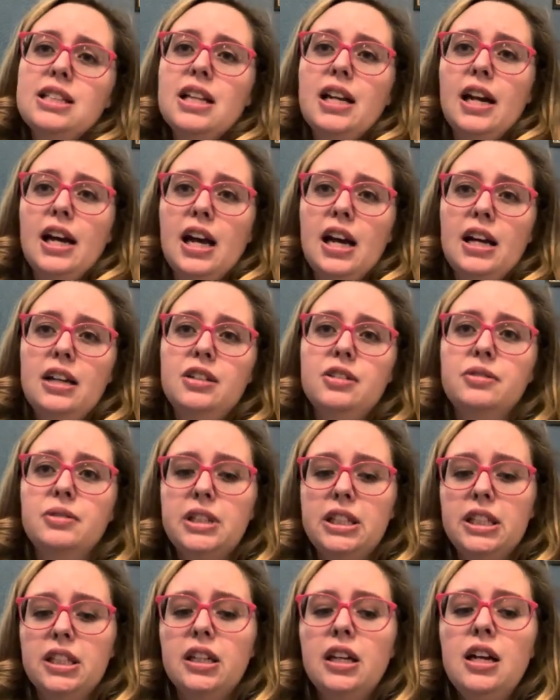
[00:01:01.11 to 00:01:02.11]
that I had to
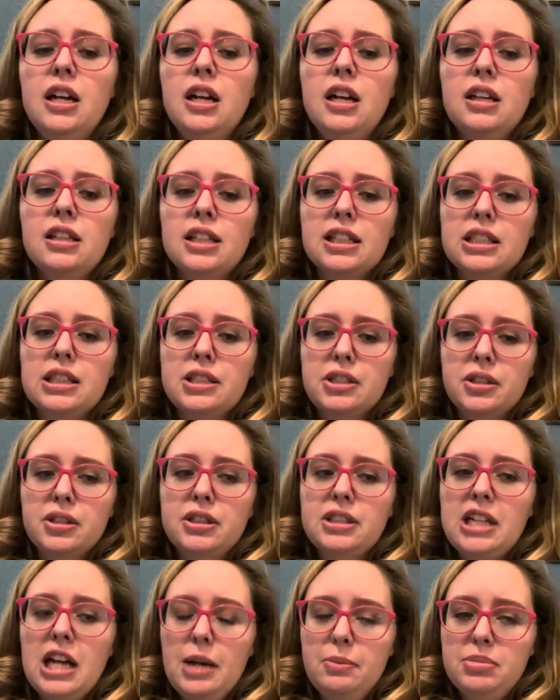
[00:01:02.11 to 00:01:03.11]
read like certain
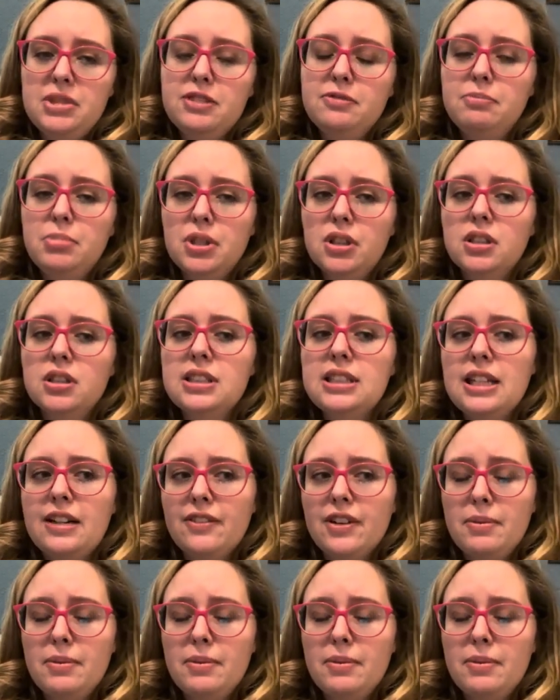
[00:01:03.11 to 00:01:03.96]
types of books every